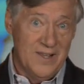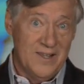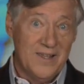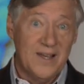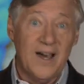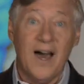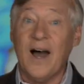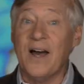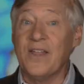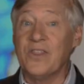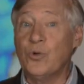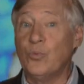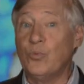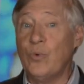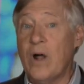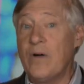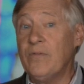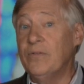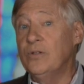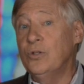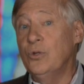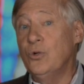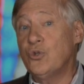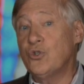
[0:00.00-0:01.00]
on the
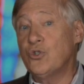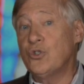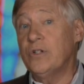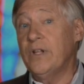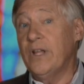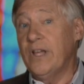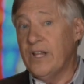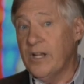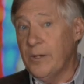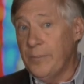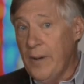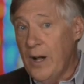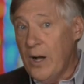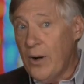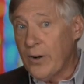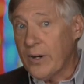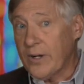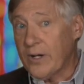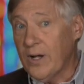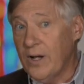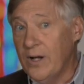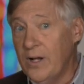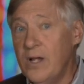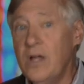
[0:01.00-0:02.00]
Revolution in
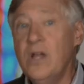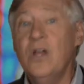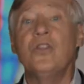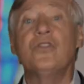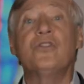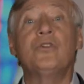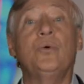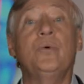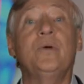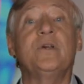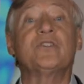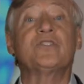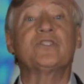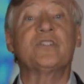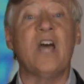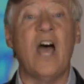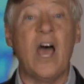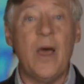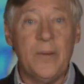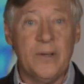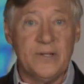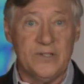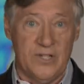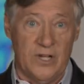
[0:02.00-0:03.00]
America through his
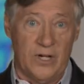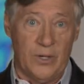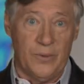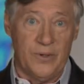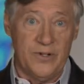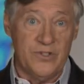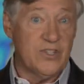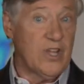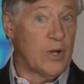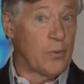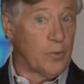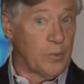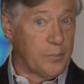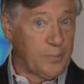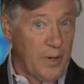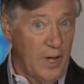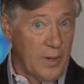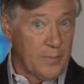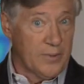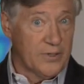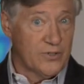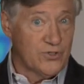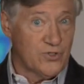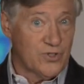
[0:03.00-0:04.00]
commentaries that were
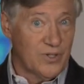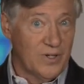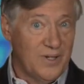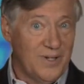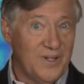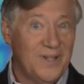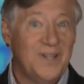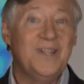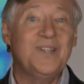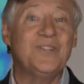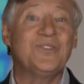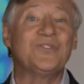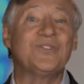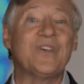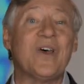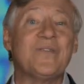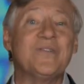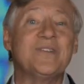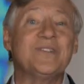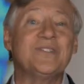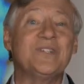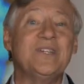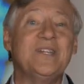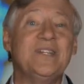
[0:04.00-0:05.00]
published in
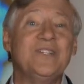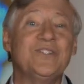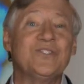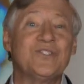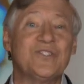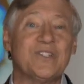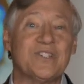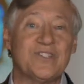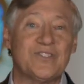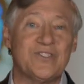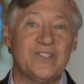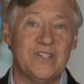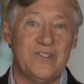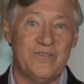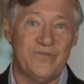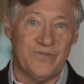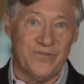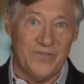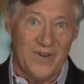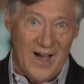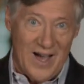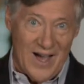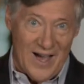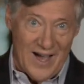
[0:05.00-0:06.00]

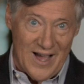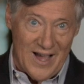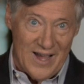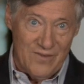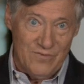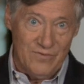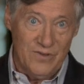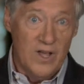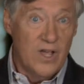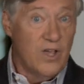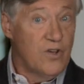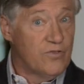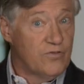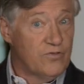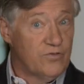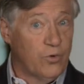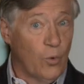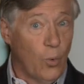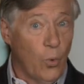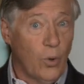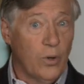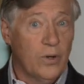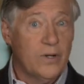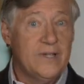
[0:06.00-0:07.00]
1765.
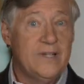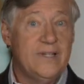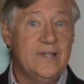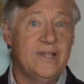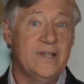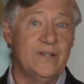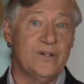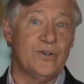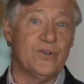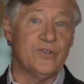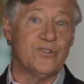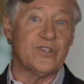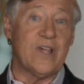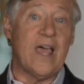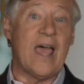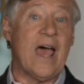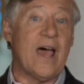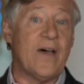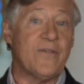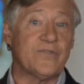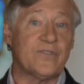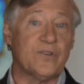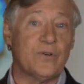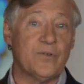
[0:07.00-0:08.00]
4 years
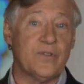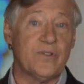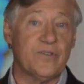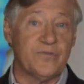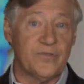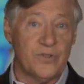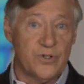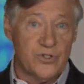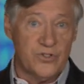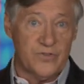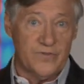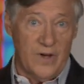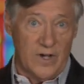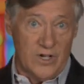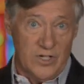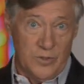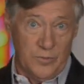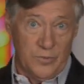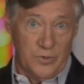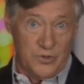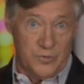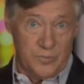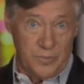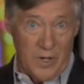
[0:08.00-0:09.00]
after the first volume
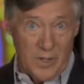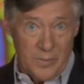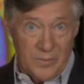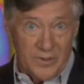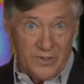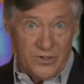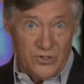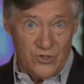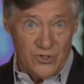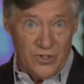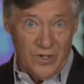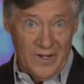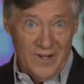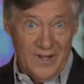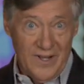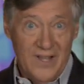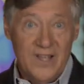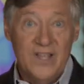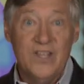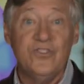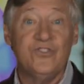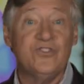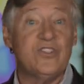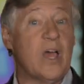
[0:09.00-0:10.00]
was published,
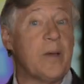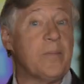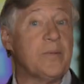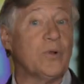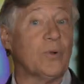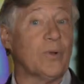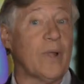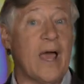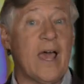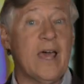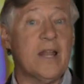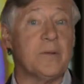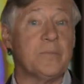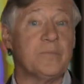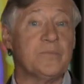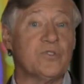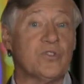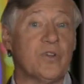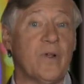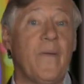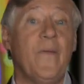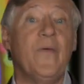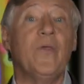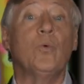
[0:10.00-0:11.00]
Samuel Adams
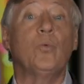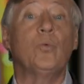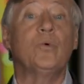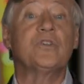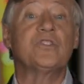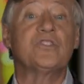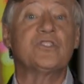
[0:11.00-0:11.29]
was